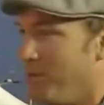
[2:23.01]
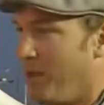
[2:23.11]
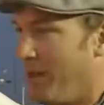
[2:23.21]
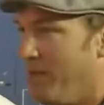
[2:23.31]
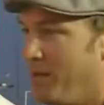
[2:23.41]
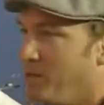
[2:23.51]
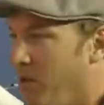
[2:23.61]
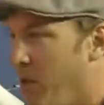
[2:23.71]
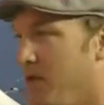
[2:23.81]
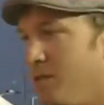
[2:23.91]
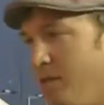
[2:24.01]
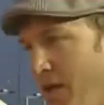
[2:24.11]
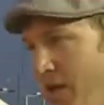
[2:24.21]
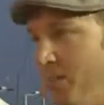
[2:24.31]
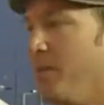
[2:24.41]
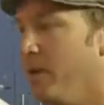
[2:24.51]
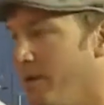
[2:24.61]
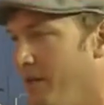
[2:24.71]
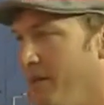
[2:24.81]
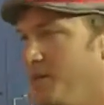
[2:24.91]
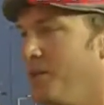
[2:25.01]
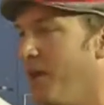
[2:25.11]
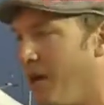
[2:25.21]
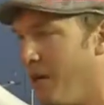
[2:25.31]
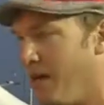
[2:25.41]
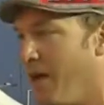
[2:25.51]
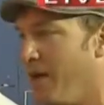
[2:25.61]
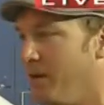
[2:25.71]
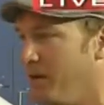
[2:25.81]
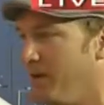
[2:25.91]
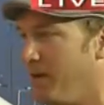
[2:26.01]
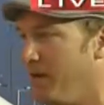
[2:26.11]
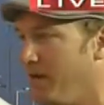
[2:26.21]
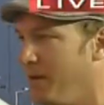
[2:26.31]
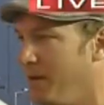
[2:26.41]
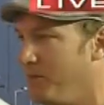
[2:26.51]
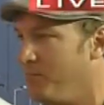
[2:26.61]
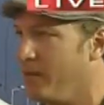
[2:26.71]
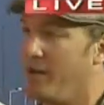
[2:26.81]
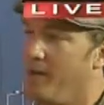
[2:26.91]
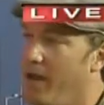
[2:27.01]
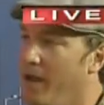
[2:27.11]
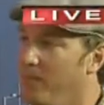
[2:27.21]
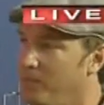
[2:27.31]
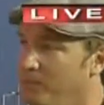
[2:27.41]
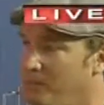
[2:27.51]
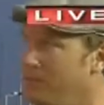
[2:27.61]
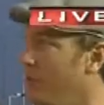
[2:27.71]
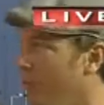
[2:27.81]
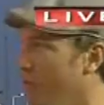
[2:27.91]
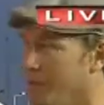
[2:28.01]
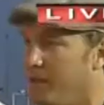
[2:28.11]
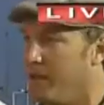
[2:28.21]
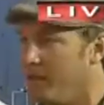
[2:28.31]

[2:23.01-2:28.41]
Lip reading: play and toss and kind of bring their inner child out and bring a vibe to this whole thing.